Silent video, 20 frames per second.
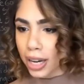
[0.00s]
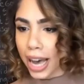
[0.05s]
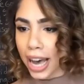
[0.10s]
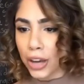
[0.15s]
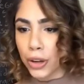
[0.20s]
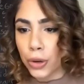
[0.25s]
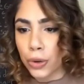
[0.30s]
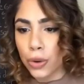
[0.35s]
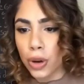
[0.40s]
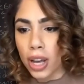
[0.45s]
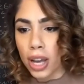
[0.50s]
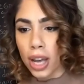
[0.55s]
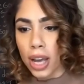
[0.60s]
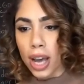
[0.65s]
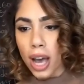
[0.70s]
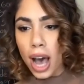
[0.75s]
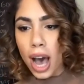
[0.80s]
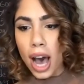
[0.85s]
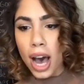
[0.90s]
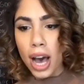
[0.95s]
How
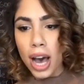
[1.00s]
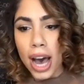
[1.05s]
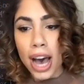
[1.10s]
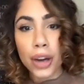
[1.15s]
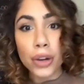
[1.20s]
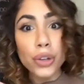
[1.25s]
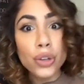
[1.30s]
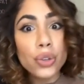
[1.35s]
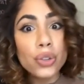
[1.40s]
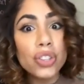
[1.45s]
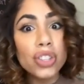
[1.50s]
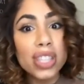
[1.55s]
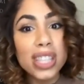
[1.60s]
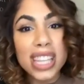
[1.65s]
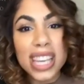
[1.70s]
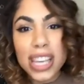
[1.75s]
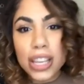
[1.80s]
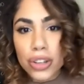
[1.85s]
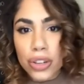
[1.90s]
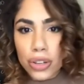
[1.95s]
do you see
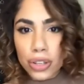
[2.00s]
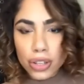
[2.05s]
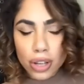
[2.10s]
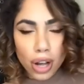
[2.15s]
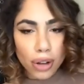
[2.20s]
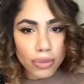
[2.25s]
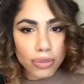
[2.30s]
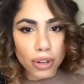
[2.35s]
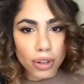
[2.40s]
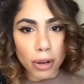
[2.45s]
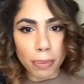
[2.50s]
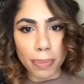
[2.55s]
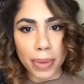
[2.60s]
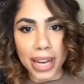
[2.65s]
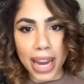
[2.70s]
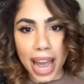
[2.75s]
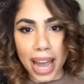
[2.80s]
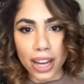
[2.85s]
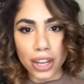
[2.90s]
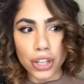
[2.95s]
yourself not being
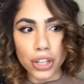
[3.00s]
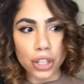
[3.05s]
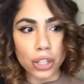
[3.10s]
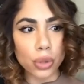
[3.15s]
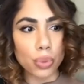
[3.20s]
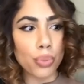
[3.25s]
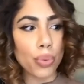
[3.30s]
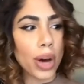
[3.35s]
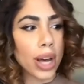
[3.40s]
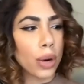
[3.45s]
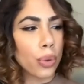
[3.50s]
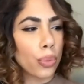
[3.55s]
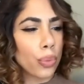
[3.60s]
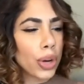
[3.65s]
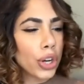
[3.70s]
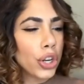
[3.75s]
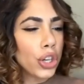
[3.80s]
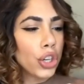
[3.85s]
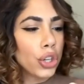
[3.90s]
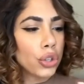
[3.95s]
anxious? What do
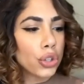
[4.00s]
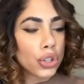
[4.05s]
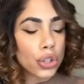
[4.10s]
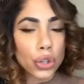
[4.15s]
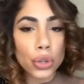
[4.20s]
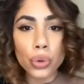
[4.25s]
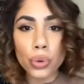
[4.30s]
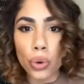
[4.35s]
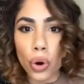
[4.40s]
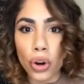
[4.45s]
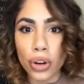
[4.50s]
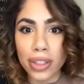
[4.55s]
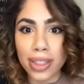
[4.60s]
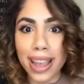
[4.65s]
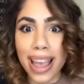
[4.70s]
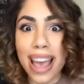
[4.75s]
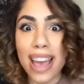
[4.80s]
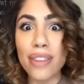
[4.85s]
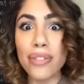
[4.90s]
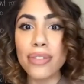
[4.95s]
you do on the
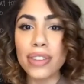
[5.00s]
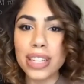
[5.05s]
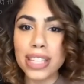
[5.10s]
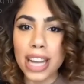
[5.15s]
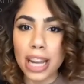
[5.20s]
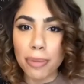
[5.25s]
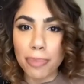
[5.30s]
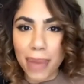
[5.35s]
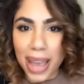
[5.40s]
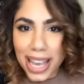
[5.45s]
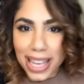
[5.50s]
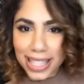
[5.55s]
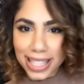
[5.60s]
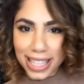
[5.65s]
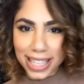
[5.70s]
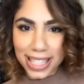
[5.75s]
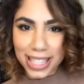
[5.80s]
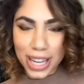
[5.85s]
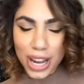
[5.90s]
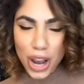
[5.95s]
everyday basis
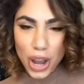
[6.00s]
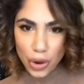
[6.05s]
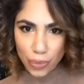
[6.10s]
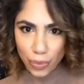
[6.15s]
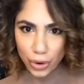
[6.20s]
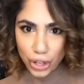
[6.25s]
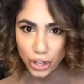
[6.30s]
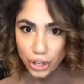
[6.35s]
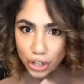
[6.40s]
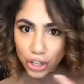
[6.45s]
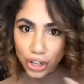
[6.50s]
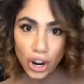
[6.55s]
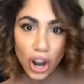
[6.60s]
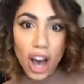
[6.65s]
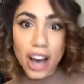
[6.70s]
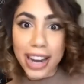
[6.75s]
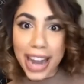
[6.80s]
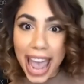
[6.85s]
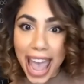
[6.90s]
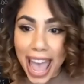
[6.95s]
when you're not
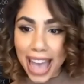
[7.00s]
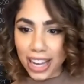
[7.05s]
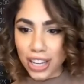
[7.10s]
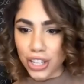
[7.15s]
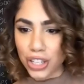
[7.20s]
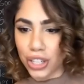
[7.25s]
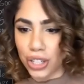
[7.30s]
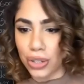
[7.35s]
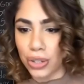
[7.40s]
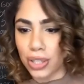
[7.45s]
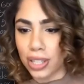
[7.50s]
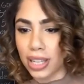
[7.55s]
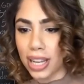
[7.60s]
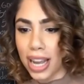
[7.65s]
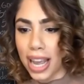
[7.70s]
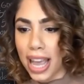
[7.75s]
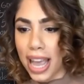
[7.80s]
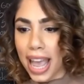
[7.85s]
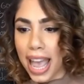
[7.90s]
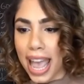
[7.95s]
anxious?
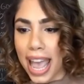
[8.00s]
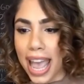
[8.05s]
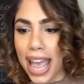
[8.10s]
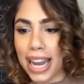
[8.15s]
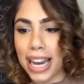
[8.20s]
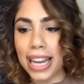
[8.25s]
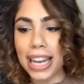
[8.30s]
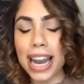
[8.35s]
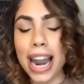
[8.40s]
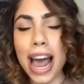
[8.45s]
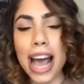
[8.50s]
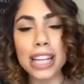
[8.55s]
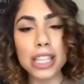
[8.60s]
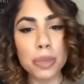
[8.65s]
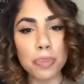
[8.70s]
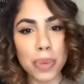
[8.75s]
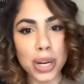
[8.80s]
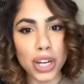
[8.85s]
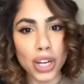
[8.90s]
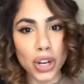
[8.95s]
And last
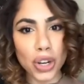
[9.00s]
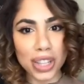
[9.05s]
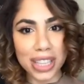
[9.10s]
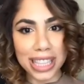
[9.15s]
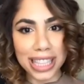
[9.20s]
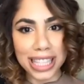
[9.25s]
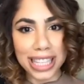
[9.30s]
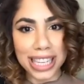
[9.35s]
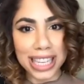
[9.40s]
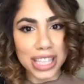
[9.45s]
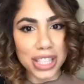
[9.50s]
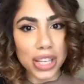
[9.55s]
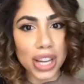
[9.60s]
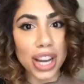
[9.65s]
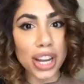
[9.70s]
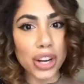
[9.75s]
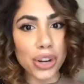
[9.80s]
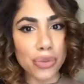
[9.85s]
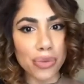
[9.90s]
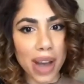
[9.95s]
but not least,
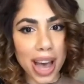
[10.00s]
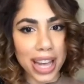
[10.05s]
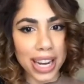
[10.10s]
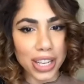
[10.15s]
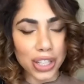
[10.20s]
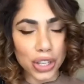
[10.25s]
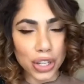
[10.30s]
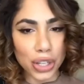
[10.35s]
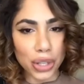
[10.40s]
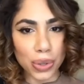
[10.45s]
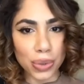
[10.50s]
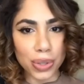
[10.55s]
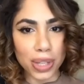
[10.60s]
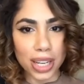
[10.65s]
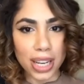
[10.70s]
gratitude.